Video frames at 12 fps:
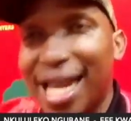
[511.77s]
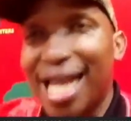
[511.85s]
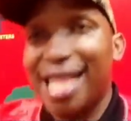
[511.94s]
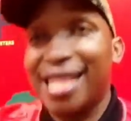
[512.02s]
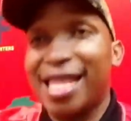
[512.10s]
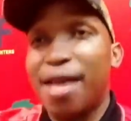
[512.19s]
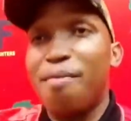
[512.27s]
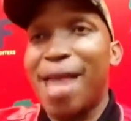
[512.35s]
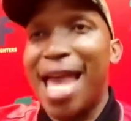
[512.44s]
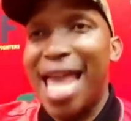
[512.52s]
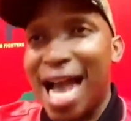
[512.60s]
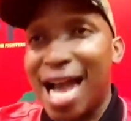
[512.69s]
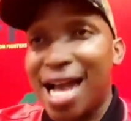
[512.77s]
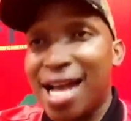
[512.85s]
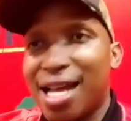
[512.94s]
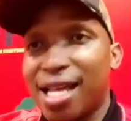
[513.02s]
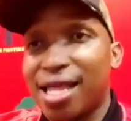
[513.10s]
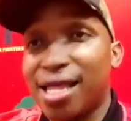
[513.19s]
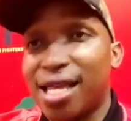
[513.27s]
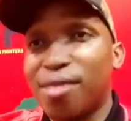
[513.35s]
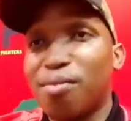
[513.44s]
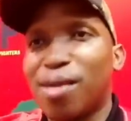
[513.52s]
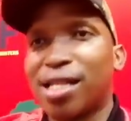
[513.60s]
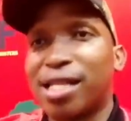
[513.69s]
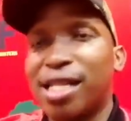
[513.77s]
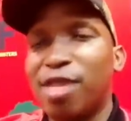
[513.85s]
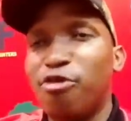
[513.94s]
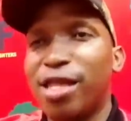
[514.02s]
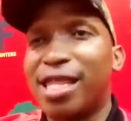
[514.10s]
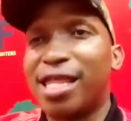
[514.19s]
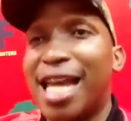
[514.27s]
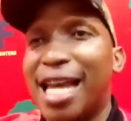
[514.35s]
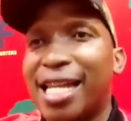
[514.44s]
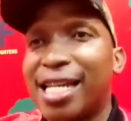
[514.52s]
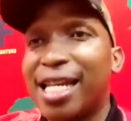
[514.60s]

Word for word: and the mayor that must deal with that.